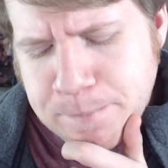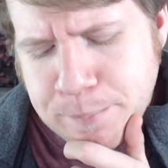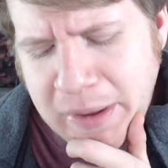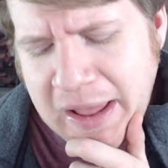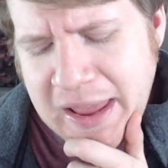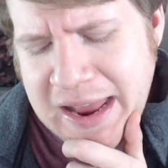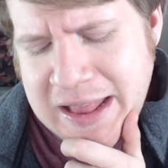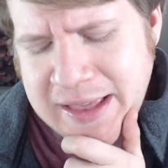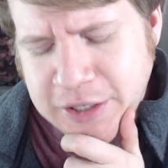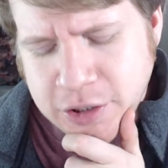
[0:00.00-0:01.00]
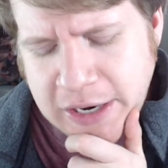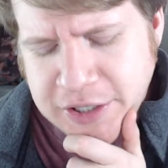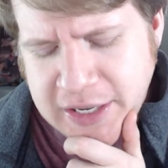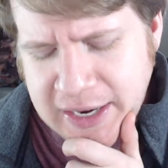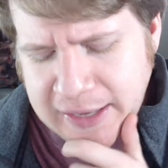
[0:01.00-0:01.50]
But in that
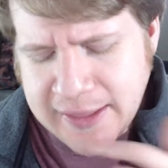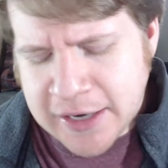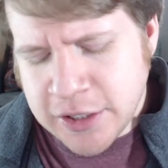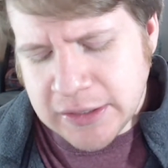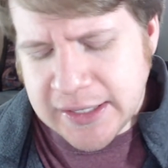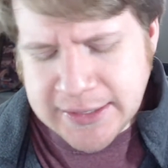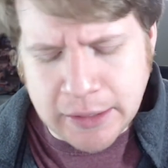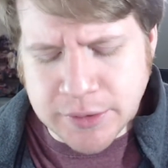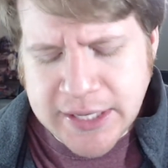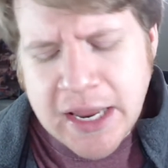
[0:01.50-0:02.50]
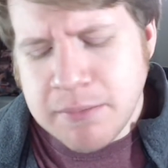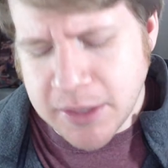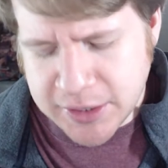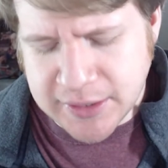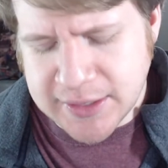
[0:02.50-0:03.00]
strategy guide, they actually list out 10
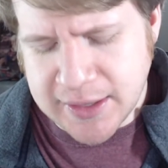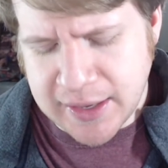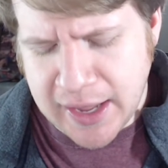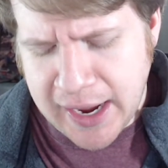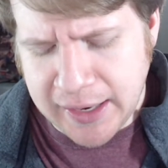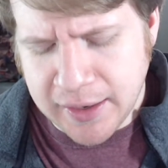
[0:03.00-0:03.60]
missions in the guide,